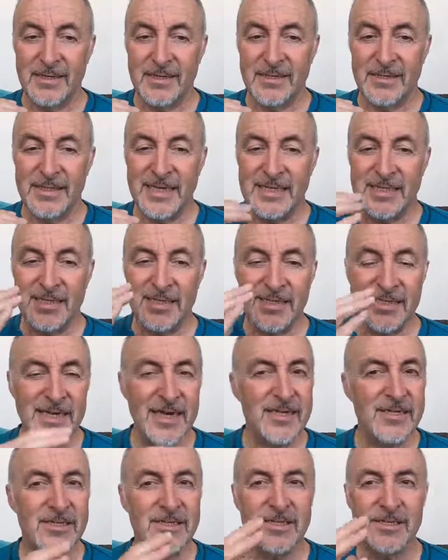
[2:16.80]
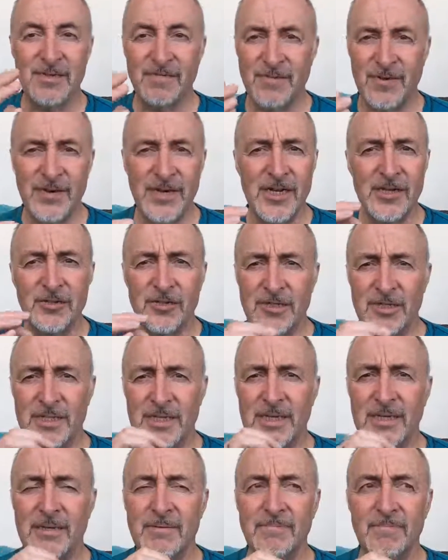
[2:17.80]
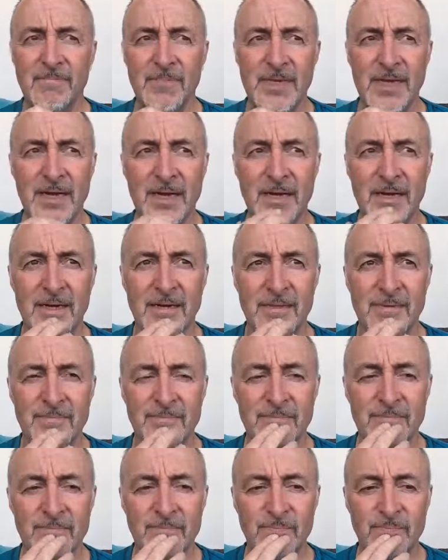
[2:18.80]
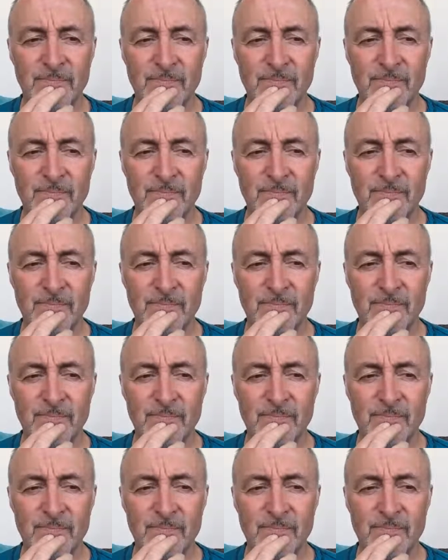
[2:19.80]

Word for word: their success is a very interesting um,